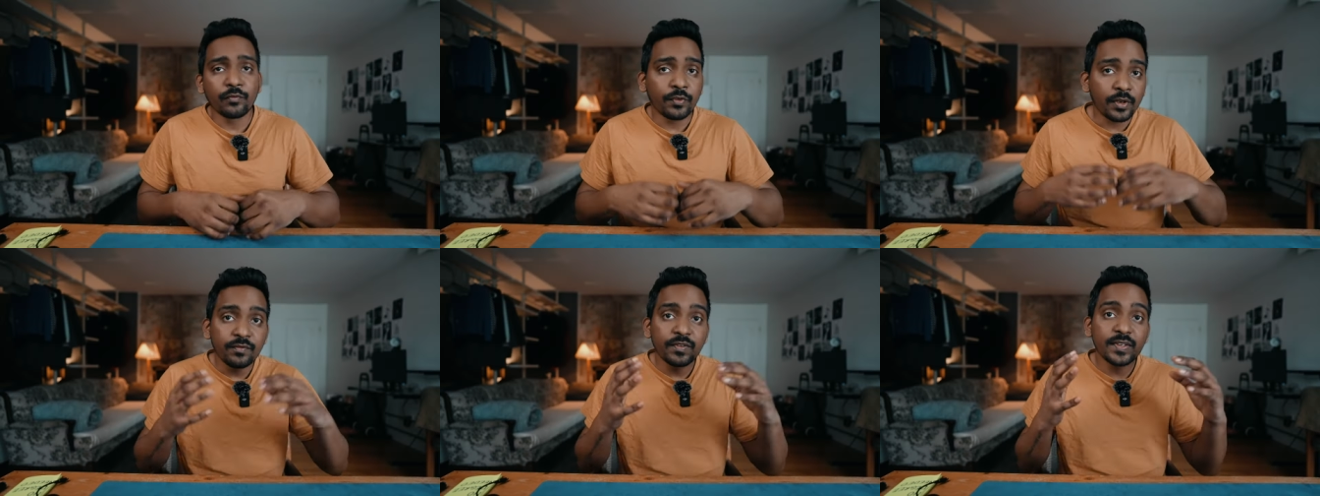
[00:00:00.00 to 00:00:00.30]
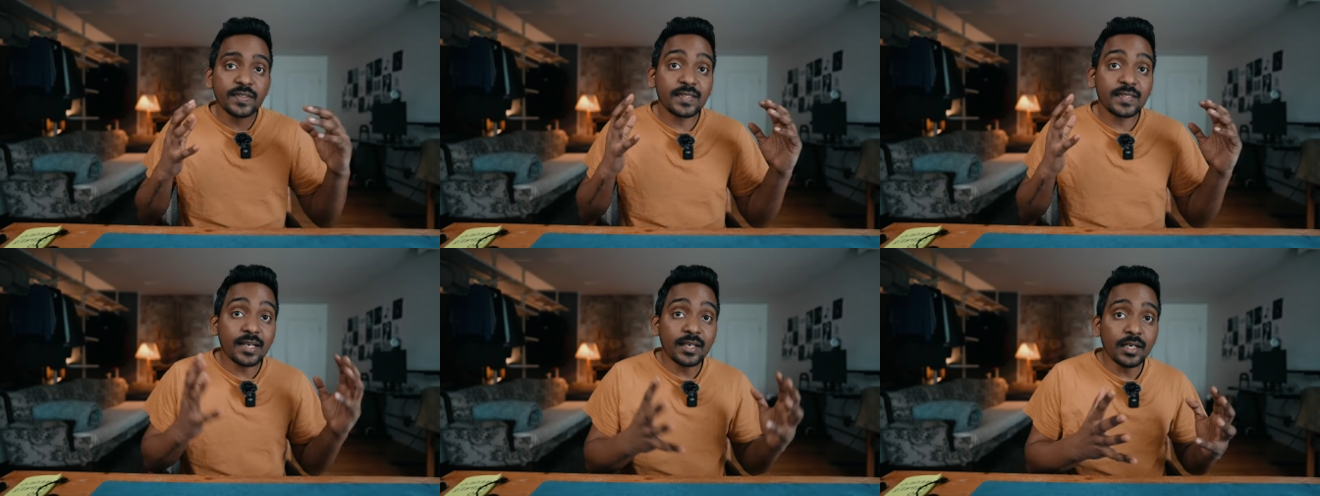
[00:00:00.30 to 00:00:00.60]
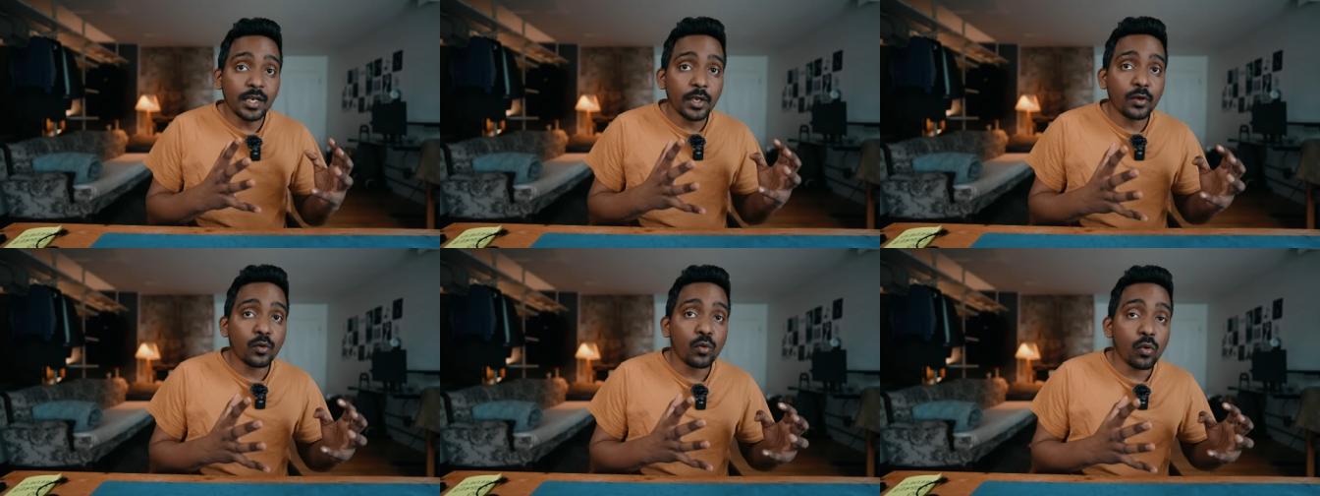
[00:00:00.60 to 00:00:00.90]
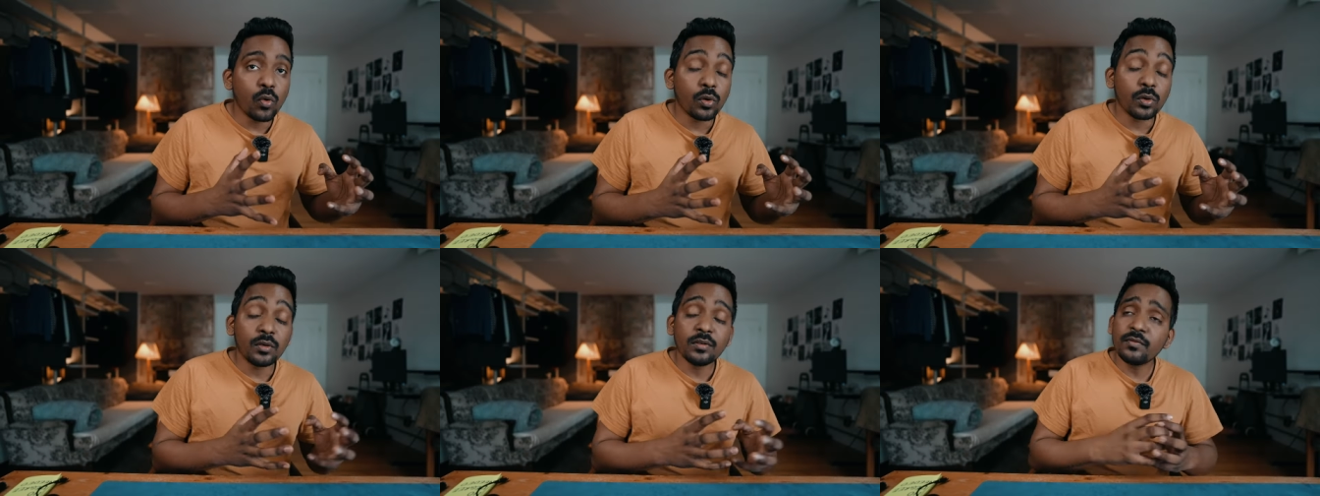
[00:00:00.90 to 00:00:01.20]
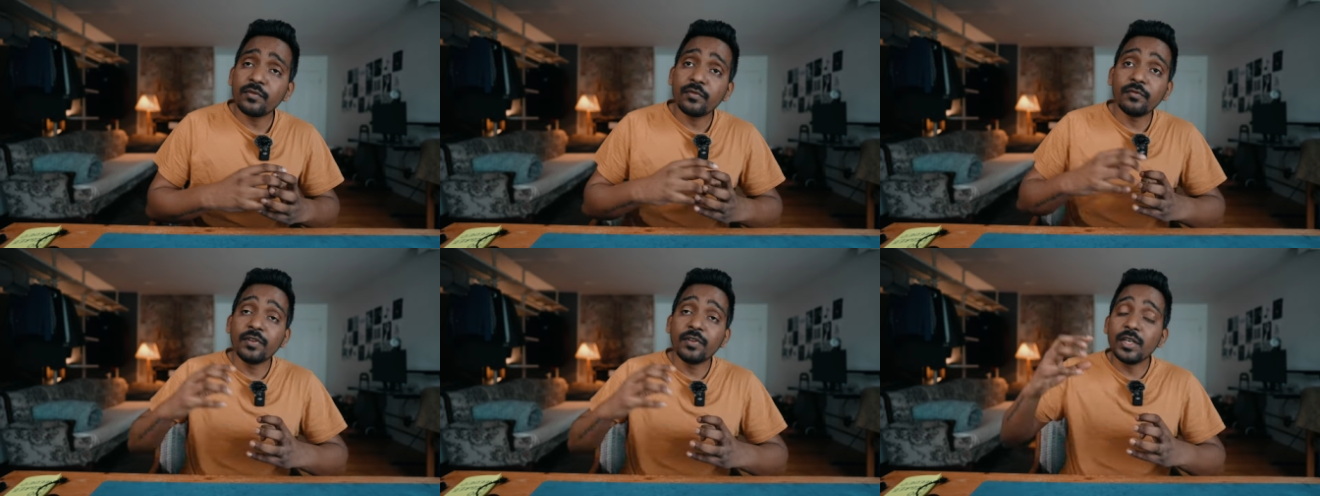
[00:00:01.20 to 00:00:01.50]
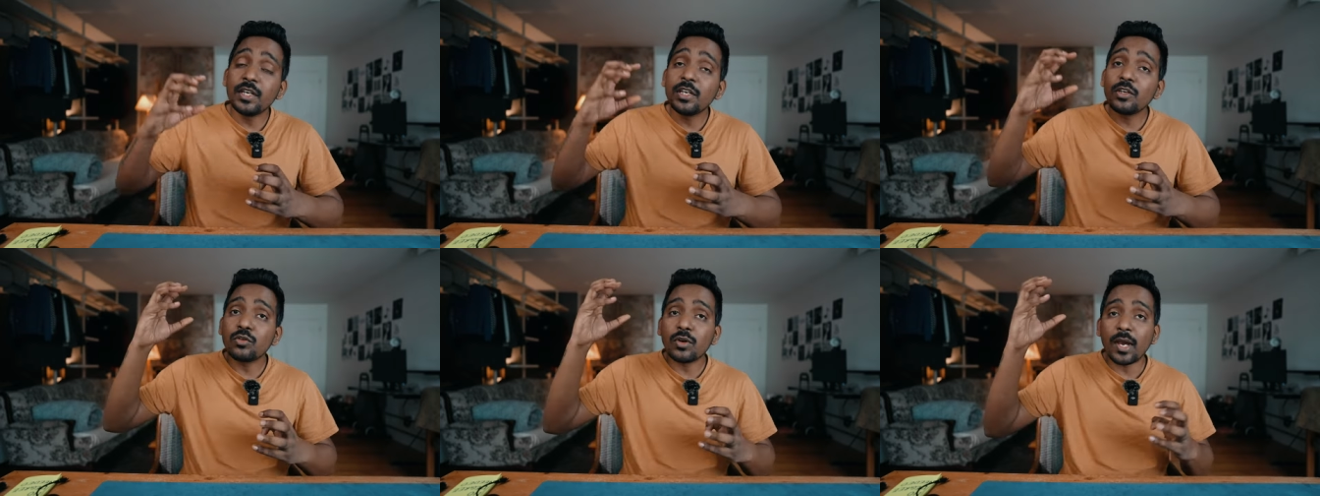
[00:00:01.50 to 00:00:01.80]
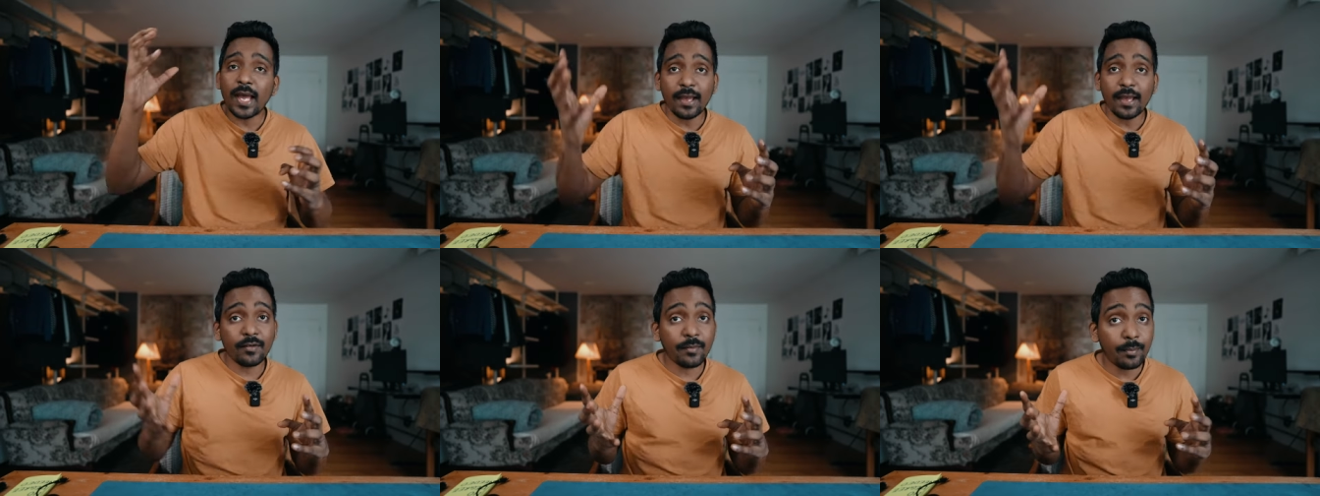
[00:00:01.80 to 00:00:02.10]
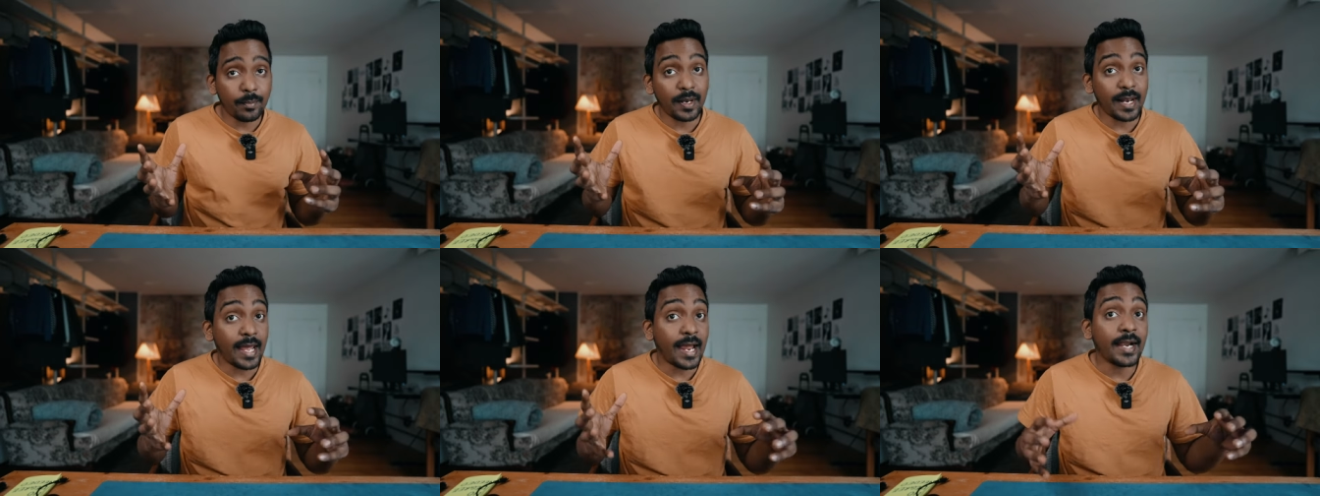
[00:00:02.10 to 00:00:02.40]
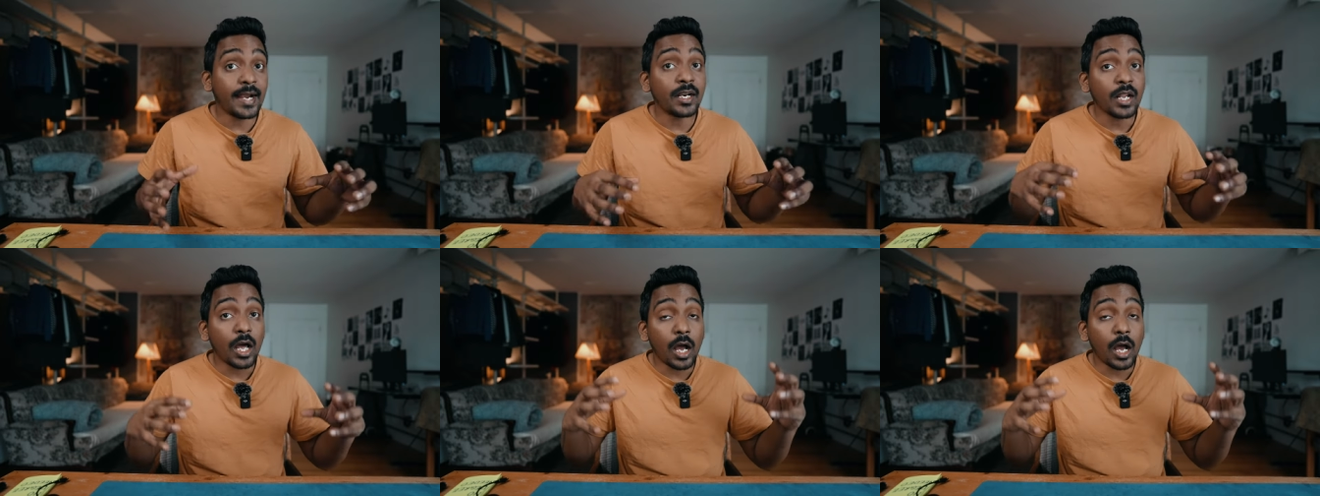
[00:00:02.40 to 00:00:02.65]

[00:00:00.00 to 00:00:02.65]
When we set a goal, we need to have a plan